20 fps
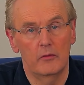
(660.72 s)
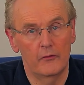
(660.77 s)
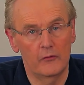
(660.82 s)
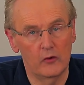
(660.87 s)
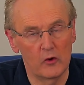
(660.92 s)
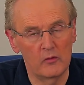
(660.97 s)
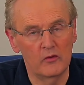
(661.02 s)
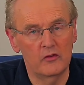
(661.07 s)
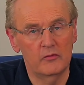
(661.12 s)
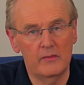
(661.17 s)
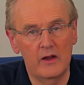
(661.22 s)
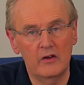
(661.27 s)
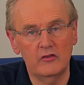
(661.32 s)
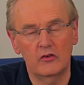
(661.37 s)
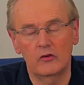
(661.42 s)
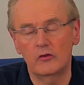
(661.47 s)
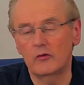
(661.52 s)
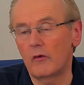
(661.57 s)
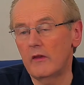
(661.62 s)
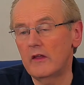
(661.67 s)
performance
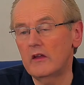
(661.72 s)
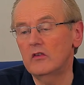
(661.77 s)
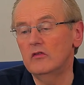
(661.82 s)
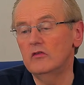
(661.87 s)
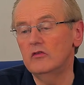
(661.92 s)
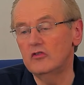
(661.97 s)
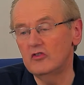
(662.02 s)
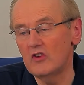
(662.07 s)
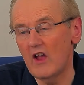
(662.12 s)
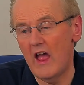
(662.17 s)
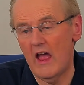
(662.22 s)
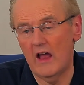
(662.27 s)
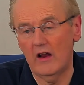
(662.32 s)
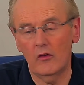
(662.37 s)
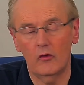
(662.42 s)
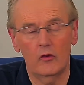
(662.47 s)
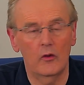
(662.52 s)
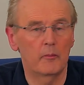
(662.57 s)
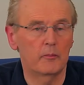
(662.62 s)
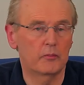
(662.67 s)
measures so they can
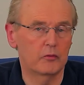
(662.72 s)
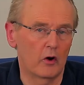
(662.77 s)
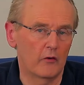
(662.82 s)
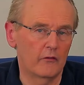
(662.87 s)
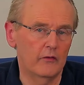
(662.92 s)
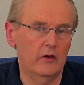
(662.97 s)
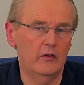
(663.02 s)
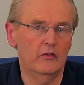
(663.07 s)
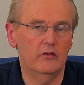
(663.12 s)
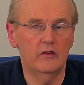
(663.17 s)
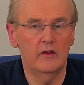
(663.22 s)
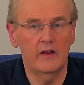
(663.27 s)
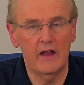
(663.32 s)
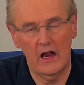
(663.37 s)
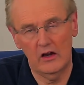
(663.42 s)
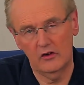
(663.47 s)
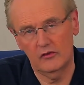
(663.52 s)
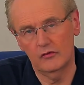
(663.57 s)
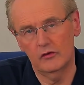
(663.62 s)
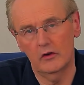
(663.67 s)
check that profits and
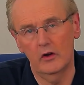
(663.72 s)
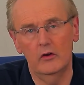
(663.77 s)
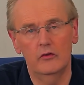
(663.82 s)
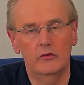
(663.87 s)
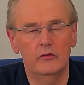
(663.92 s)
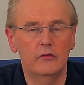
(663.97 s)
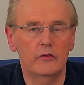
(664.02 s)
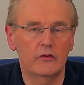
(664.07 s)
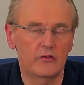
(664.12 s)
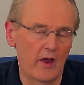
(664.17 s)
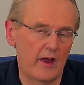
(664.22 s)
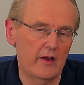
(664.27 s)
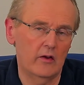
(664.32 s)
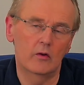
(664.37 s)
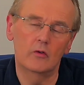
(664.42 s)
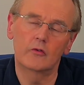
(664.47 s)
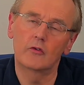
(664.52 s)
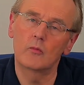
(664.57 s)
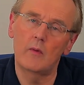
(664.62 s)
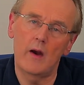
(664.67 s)
cash flows and
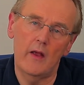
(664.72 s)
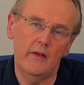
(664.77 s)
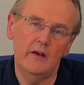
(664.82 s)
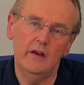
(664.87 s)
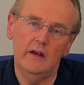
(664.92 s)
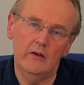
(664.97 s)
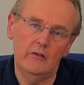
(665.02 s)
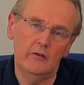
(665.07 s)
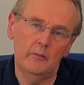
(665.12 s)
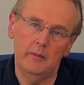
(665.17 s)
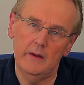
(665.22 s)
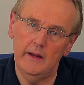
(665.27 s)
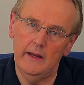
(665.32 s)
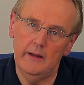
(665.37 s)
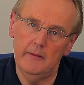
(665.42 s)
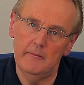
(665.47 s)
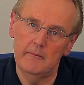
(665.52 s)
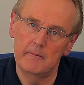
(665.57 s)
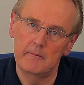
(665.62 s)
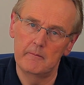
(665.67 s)
sales are where they need to
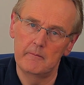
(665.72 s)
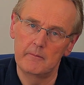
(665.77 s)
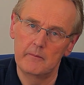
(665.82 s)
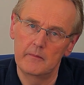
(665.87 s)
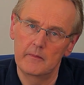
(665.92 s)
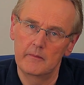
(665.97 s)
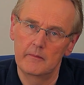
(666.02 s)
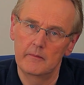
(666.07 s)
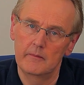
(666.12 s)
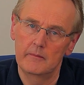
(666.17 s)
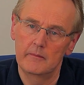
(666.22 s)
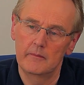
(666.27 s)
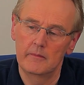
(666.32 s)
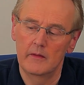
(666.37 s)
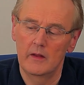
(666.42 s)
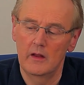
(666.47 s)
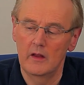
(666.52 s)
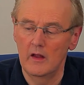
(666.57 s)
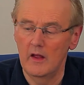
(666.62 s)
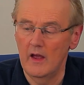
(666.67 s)
be.
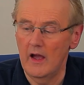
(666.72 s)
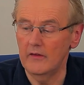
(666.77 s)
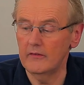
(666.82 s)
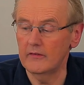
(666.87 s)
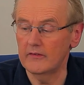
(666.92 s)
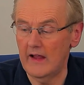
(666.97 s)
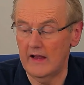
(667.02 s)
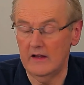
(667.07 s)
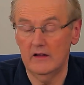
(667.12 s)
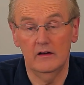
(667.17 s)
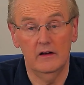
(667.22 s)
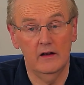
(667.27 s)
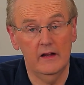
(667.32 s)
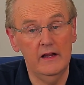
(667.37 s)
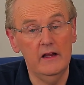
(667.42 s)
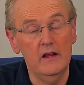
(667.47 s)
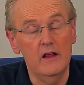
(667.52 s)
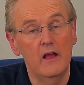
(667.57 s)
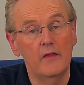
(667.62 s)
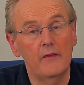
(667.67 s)
And
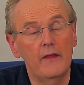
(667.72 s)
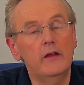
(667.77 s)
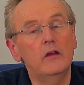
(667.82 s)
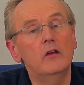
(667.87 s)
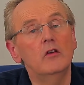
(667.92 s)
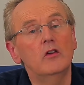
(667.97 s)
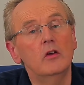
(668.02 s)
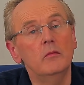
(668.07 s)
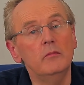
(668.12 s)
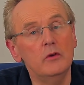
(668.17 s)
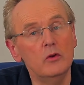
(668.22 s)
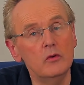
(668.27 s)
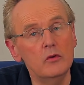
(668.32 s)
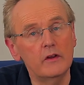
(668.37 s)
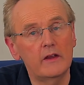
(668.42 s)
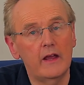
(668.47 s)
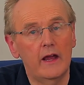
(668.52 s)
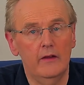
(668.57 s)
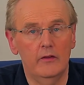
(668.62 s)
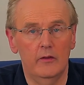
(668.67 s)
secondly, they can
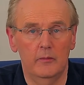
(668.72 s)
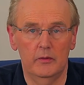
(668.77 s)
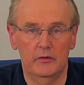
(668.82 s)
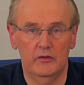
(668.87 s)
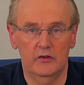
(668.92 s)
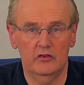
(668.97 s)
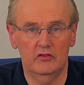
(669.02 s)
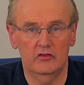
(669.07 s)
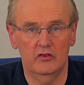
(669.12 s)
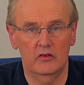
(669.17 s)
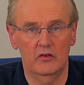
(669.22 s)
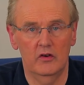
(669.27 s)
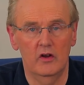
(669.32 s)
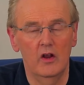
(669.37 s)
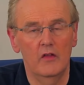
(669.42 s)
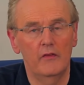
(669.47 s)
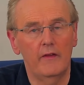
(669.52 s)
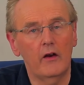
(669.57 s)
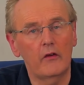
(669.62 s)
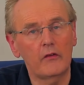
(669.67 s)
communicate the position.
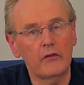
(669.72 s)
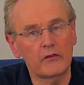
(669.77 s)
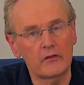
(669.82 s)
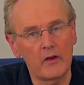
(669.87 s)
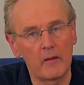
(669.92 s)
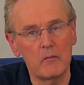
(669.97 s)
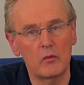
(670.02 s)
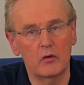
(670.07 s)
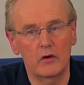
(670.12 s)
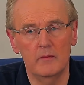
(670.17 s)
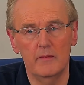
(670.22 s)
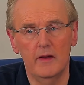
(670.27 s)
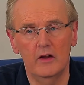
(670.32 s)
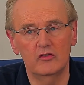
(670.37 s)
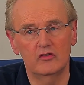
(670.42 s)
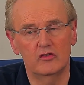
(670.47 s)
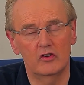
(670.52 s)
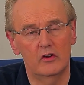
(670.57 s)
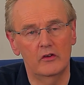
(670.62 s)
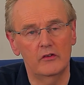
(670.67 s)
They are summary
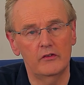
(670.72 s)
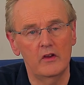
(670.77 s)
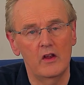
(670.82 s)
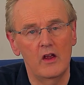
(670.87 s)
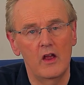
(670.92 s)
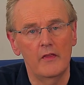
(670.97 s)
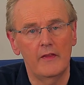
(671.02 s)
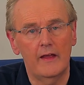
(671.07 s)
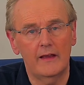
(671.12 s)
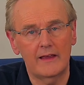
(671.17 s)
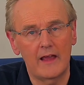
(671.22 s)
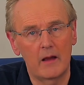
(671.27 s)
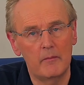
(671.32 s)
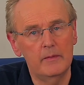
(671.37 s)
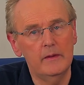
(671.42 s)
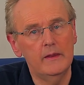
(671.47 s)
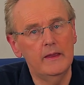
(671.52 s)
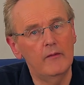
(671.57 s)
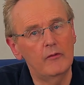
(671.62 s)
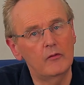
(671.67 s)
measures that can
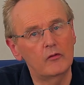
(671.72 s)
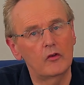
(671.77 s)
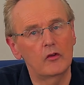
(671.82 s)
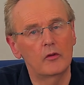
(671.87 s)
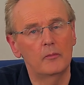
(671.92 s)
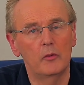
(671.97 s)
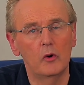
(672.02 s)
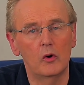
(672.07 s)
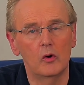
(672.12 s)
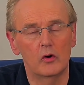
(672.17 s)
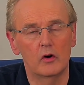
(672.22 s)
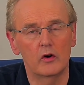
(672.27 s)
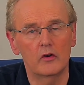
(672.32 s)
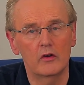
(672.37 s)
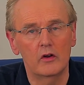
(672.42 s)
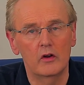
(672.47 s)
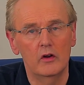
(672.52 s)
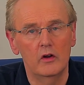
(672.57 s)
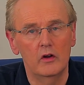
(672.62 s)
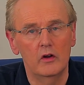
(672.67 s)
be given to the board